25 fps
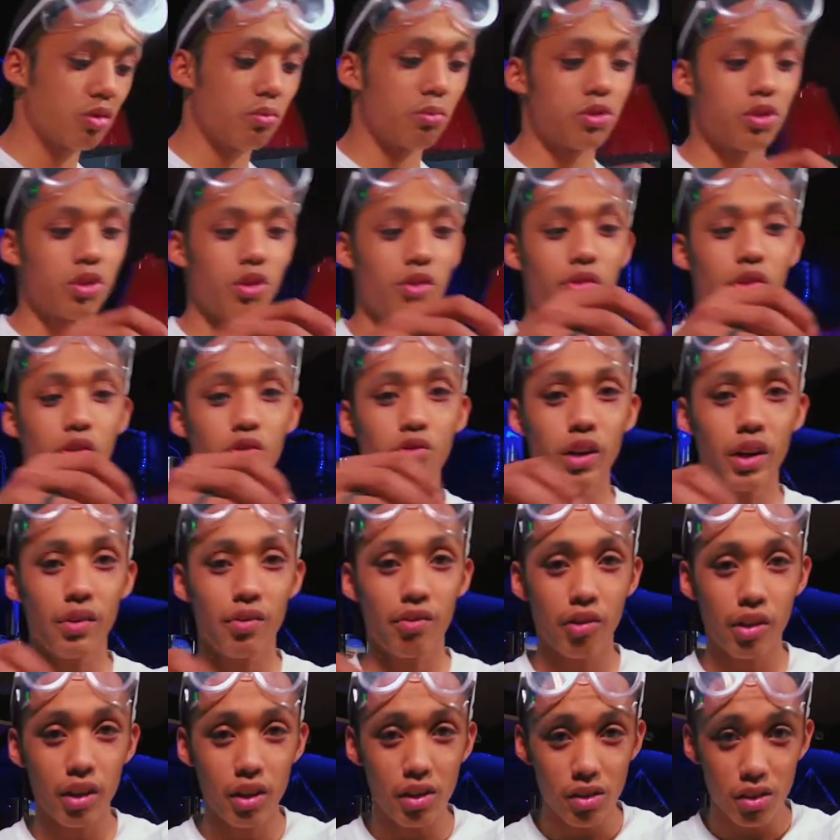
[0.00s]
so for
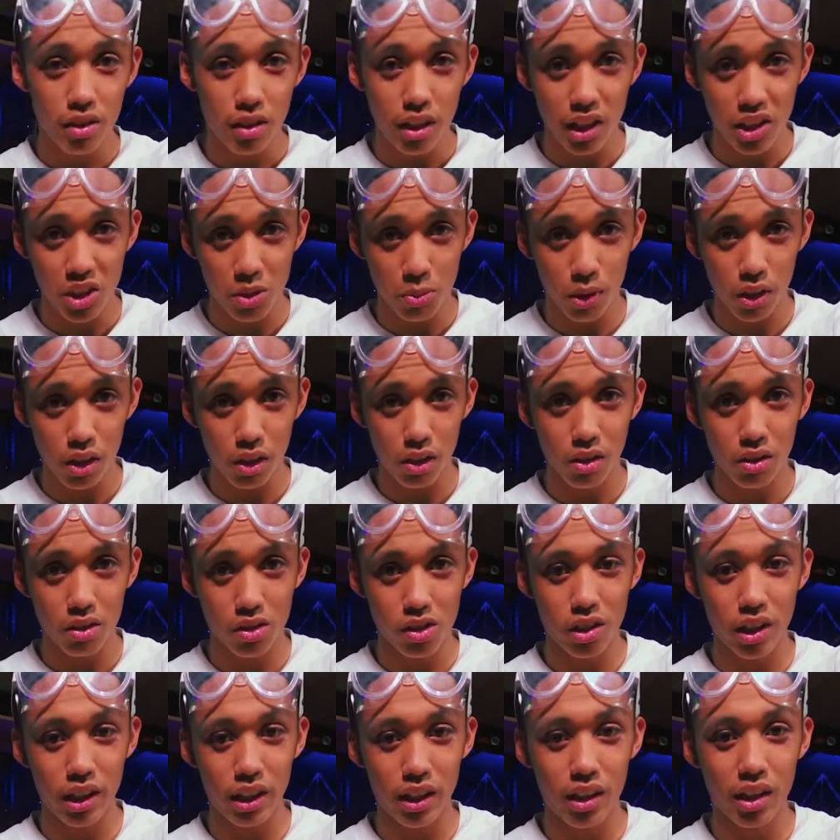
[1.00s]
reference, that's what it looks
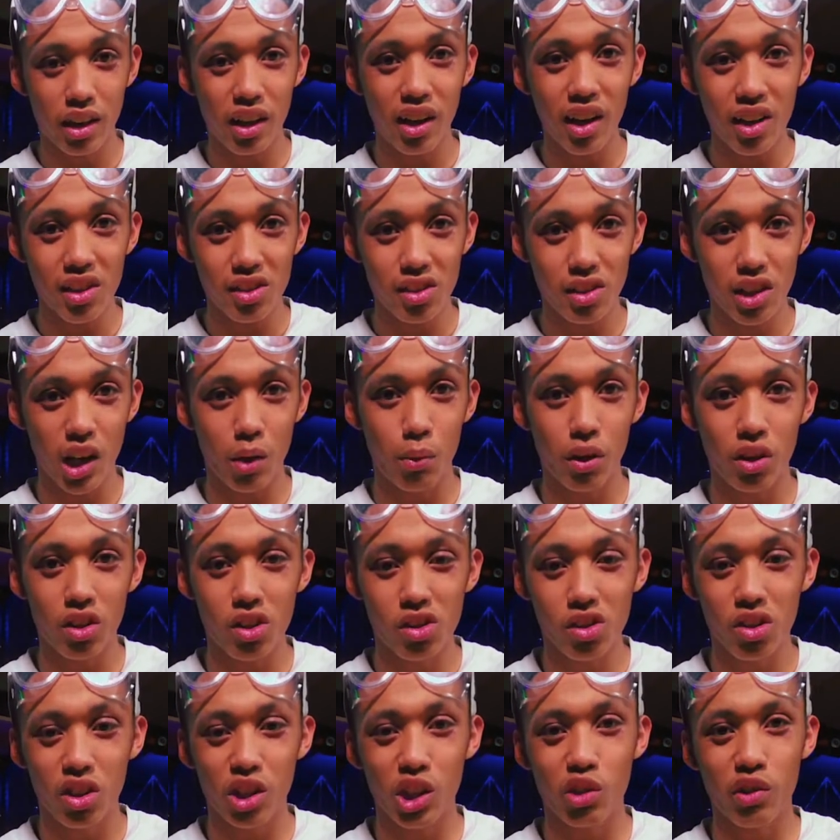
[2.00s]
like guys. Now we're just
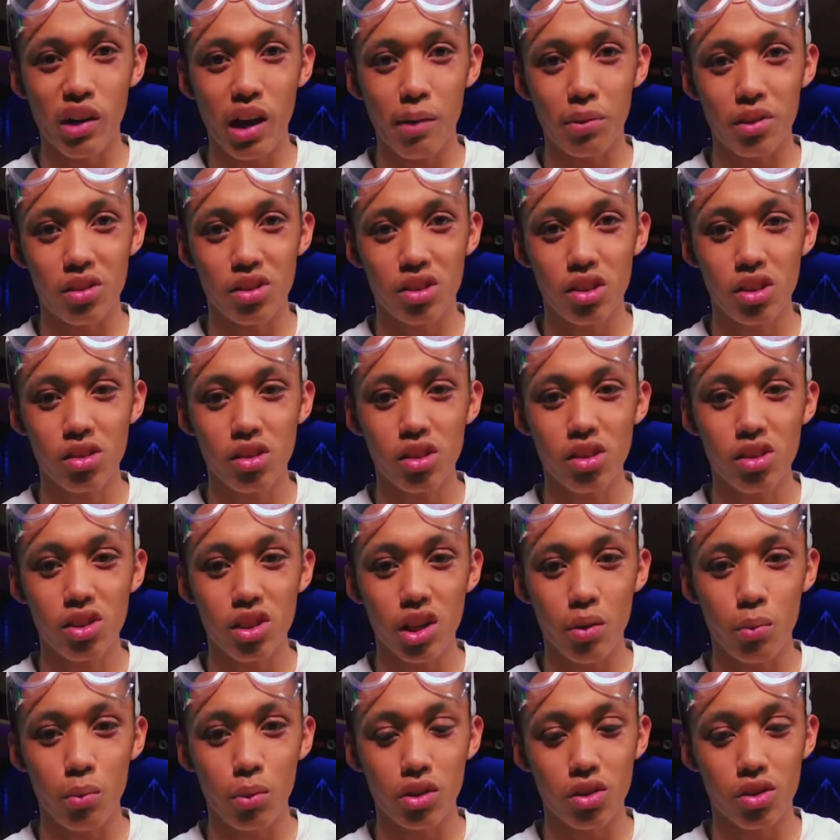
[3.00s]
going to grab the scissors and
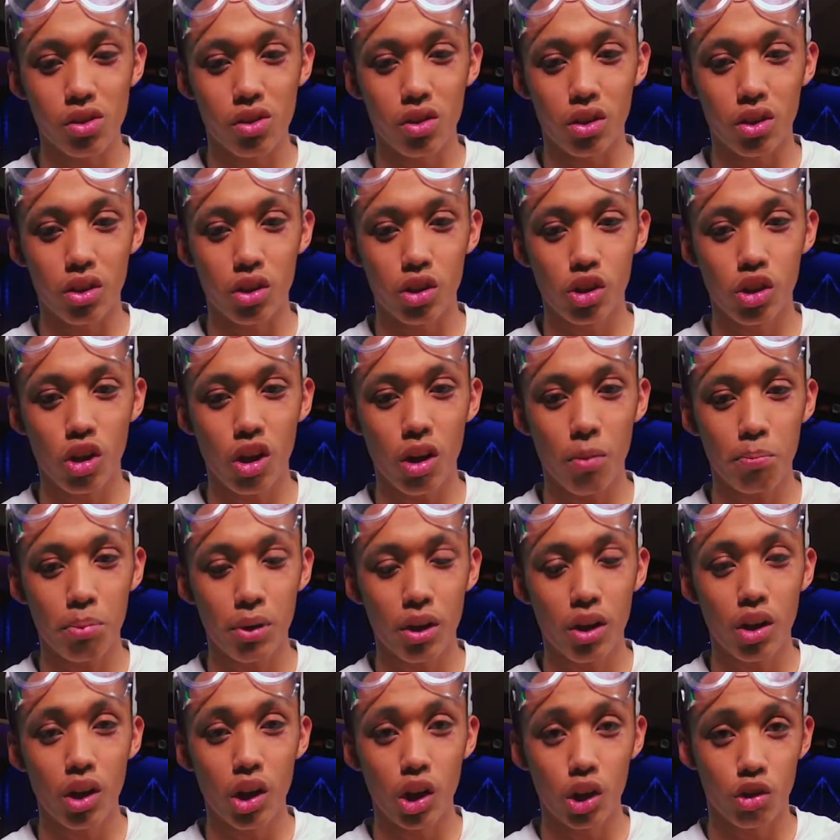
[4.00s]
we're just going to chop
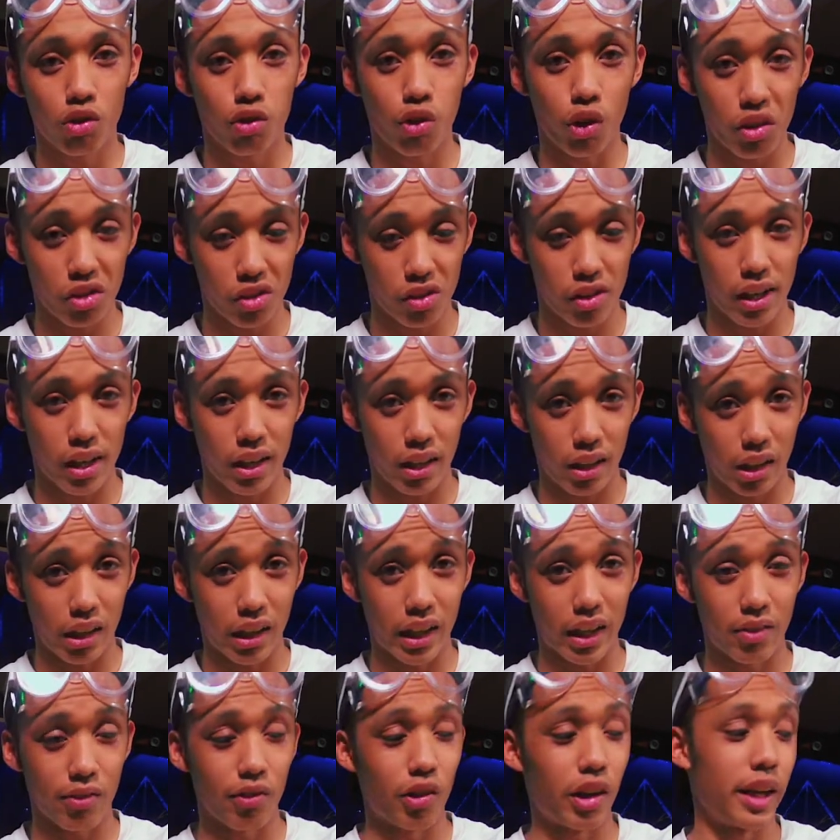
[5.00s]
across that line
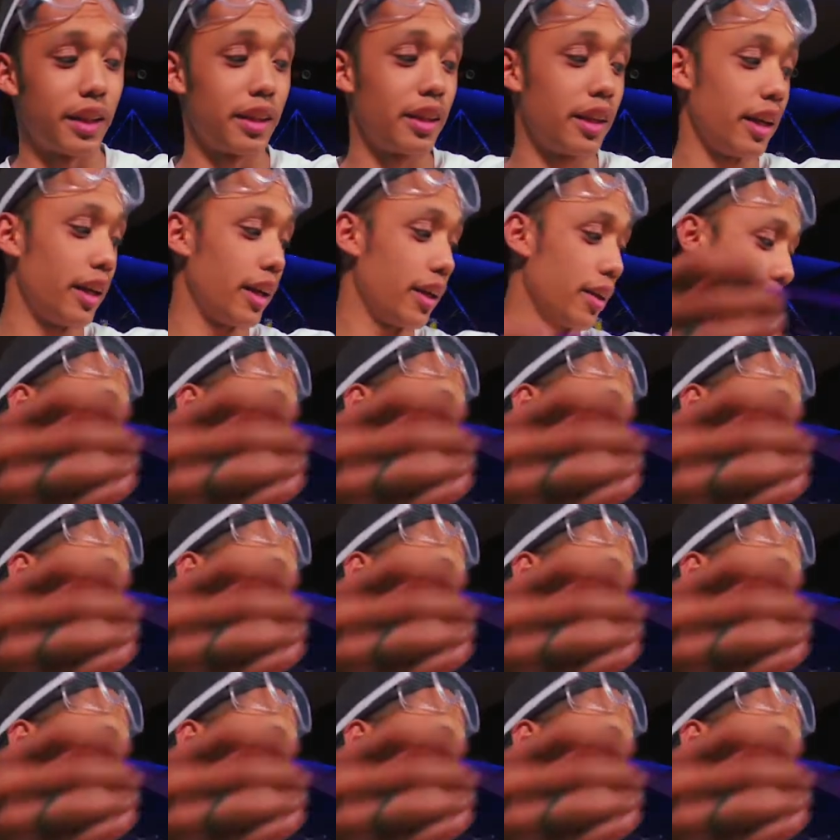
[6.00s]
right there